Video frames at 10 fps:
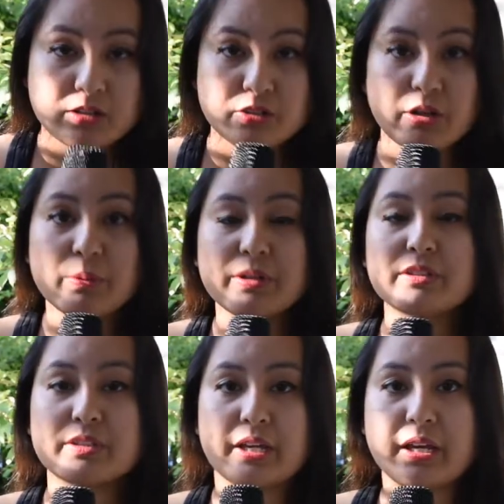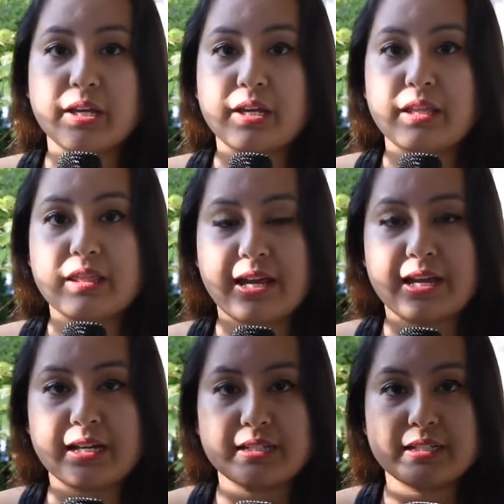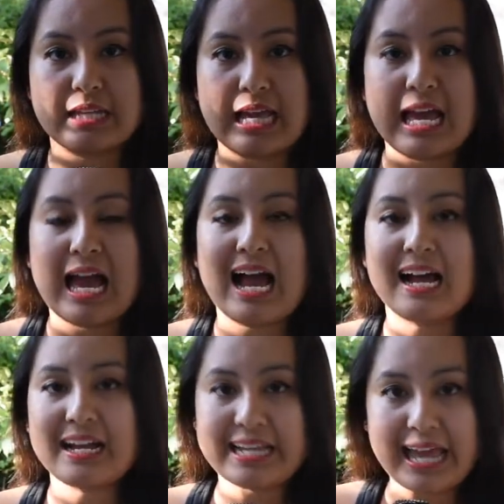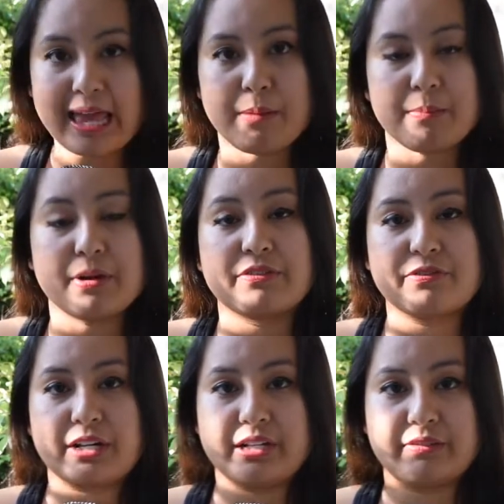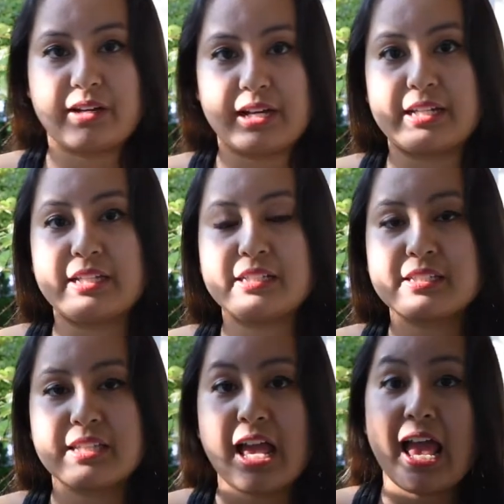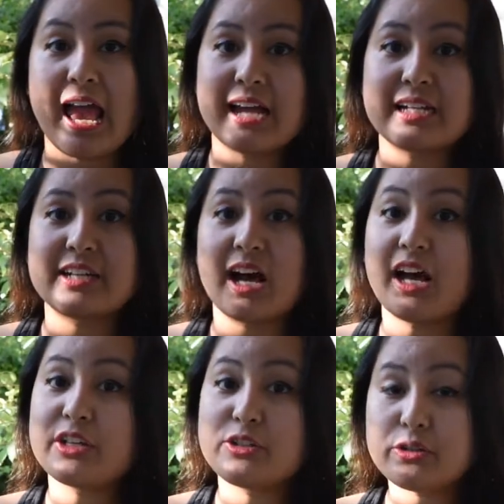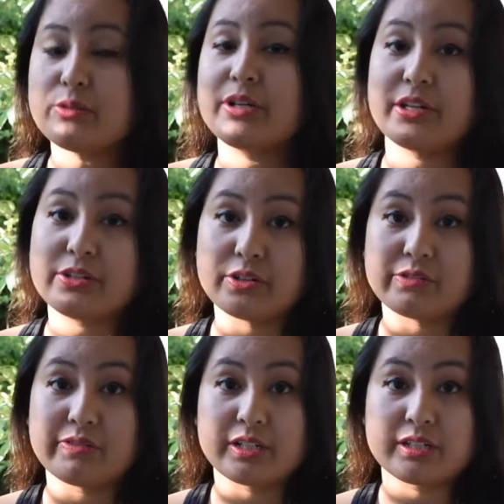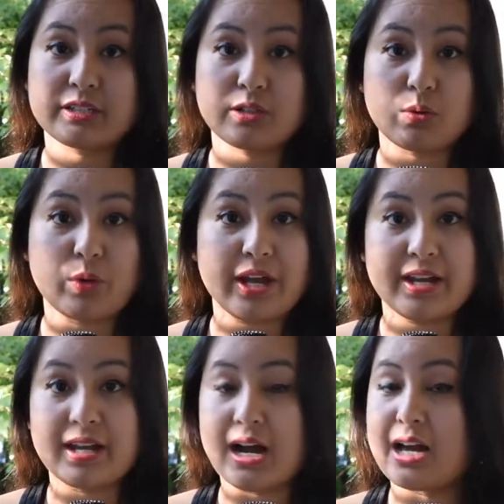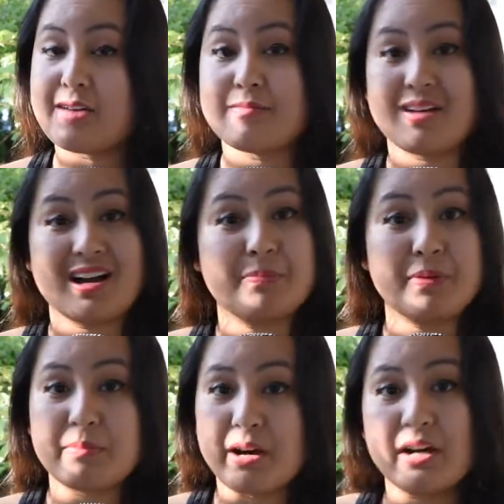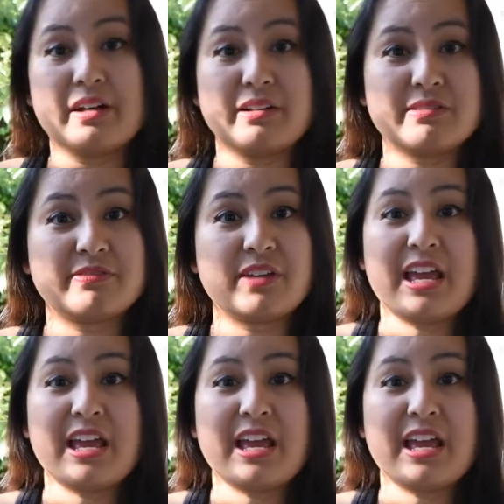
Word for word: So I will say that I am afraid of heights, and I do get nervous when I'm up above.